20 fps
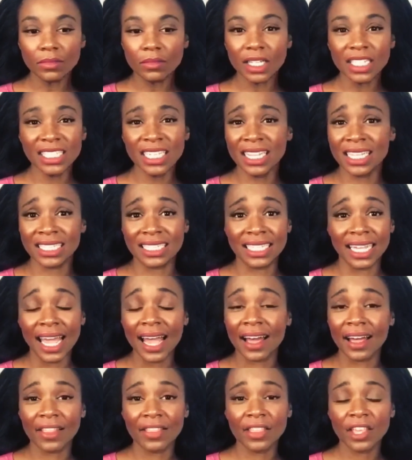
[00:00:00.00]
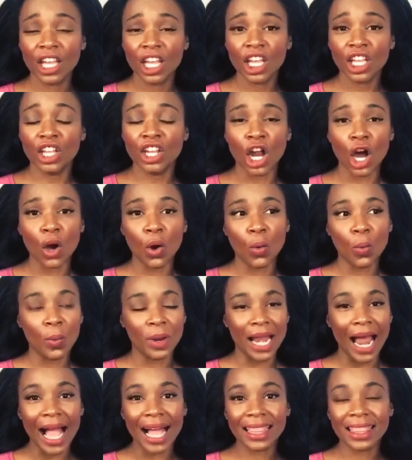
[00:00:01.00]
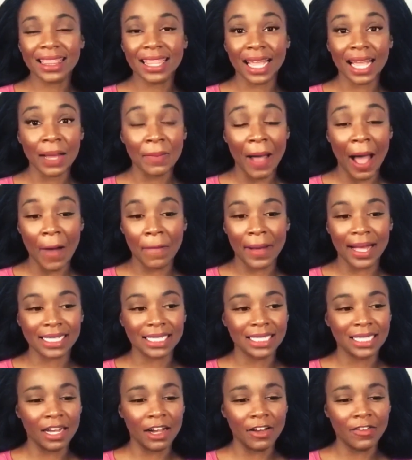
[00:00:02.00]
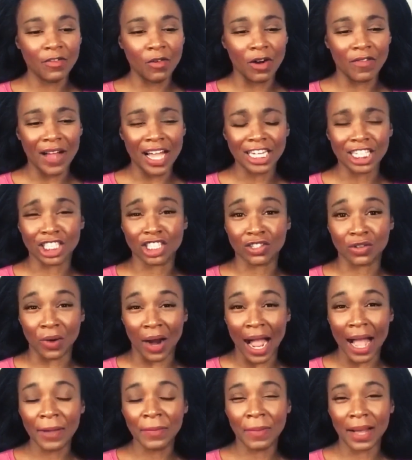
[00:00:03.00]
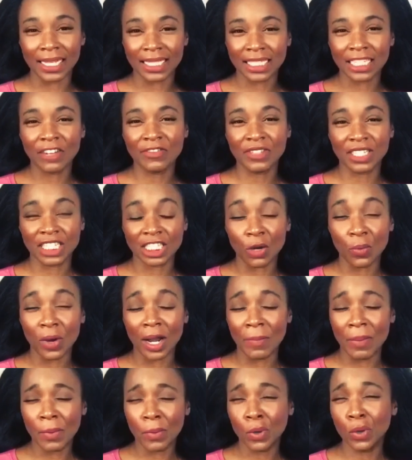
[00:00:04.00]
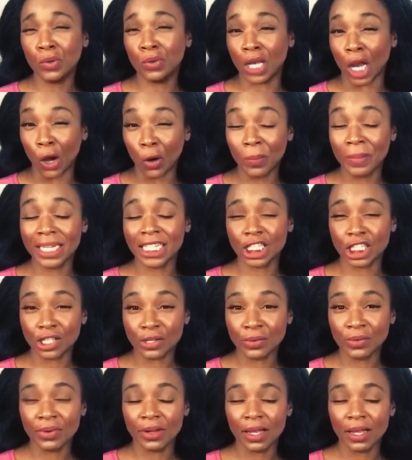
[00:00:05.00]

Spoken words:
to the death. When I think about myself, or if I describe myself to someone, and people who know me too,